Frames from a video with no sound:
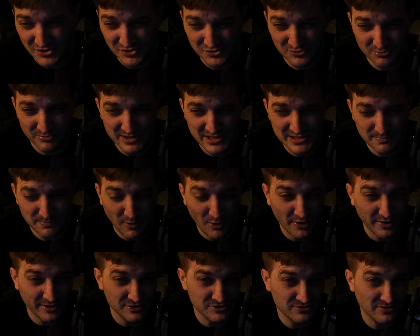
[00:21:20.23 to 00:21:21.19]
just
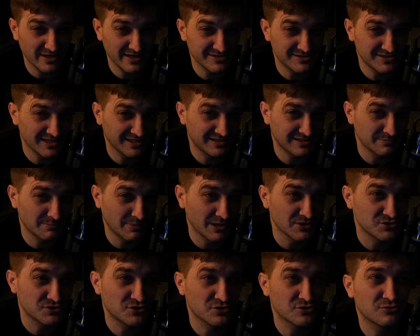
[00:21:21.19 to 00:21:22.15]
respawn and try to take the
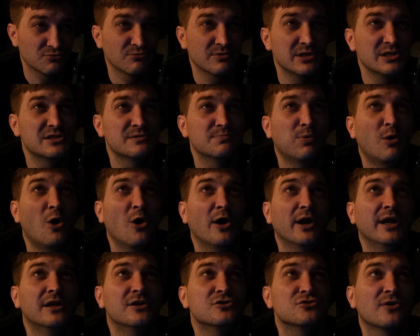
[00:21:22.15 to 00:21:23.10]
base just
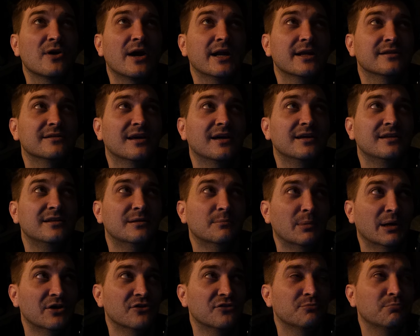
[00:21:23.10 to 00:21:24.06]
respawn and try to take the
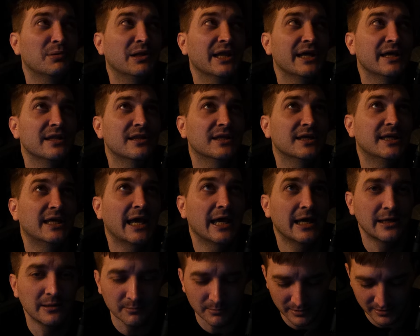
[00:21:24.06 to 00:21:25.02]
base play the
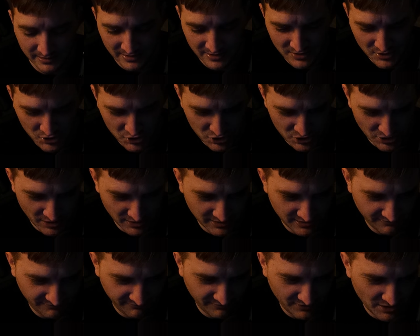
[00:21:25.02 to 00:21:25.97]
game shut
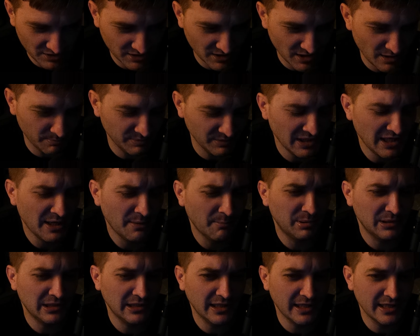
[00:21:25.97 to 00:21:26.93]
the fuck up
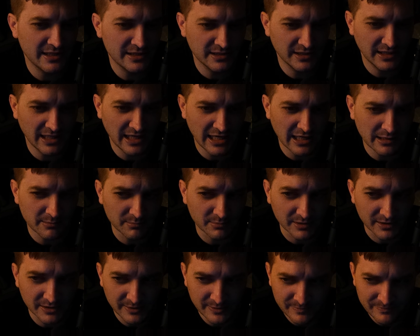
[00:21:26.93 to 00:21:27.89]
play the
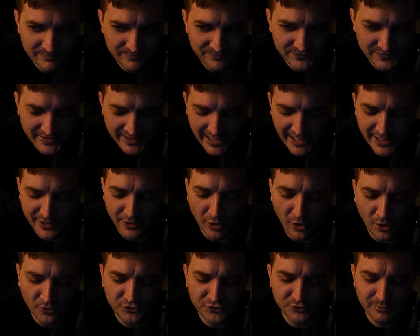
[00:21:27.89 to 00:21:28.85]
game and
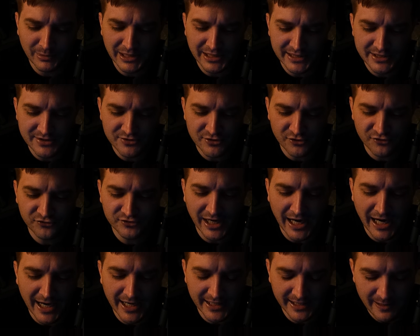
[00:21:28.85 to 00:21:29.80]
ultimately this
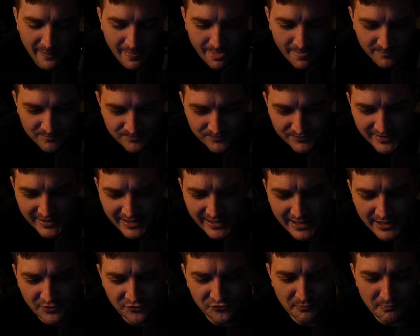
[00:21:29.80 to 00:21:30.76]
guy
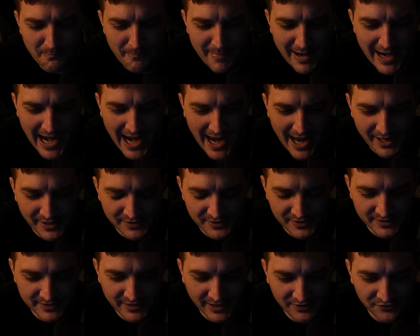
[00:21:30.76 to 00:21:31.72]
is
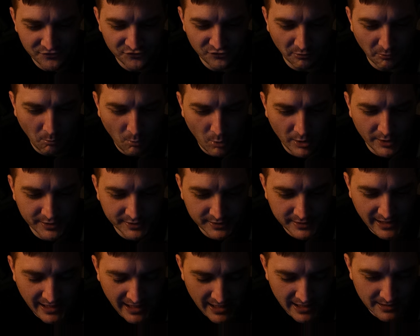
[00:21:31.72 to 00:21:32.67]
mad that someone
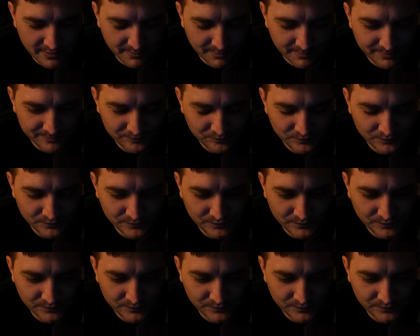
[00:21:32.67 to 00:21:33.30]
came